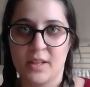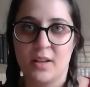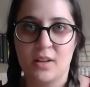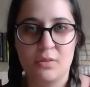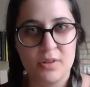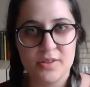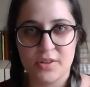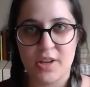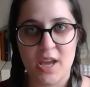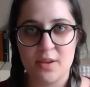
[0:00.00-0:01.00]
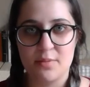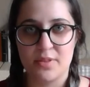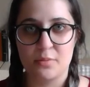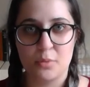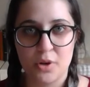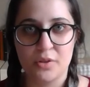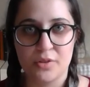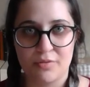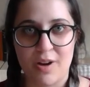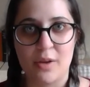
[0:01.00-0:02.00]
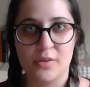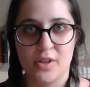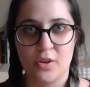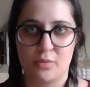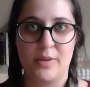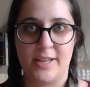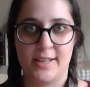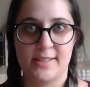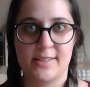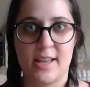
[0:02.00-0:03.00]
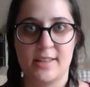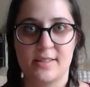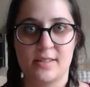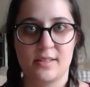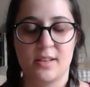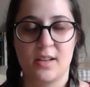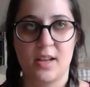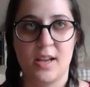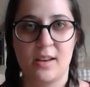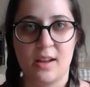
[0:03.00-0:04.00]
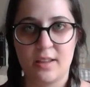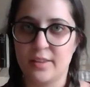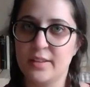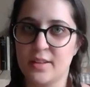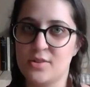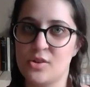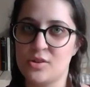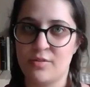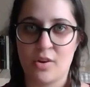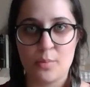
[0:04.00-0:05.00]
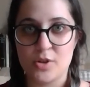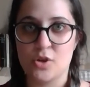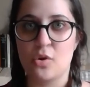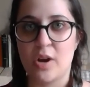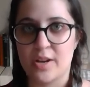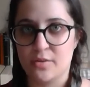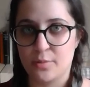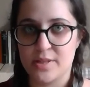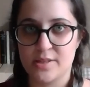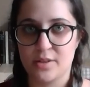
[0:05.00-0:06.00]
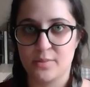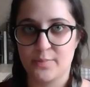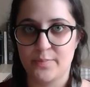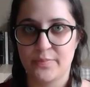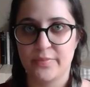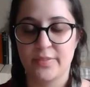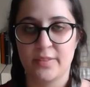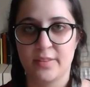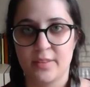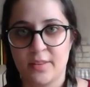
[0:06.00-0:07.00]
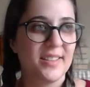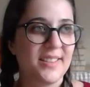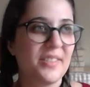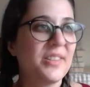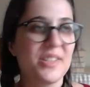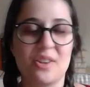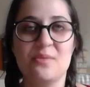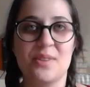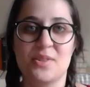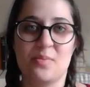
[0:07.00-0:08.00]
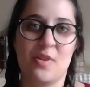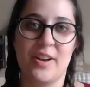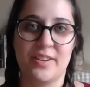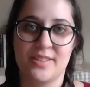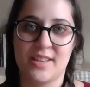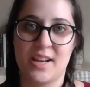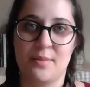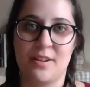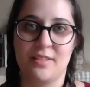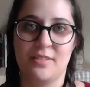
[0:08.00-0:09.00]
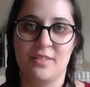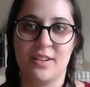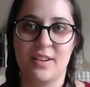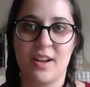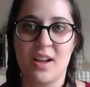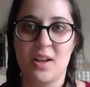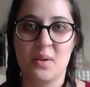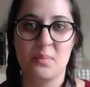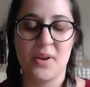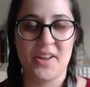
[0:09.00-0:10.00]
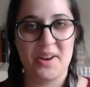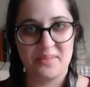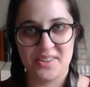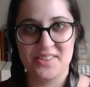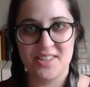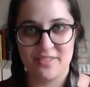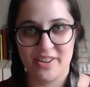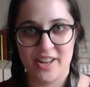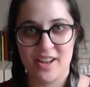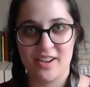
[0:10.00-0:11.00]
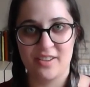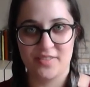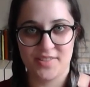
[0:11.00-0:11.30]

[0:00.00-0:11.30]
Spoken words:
Luna's okay with the world around her not making sense, and I think that shows a very mature kind of wisdom. There is so much more I could say about Luna, but I'm going to leave it here for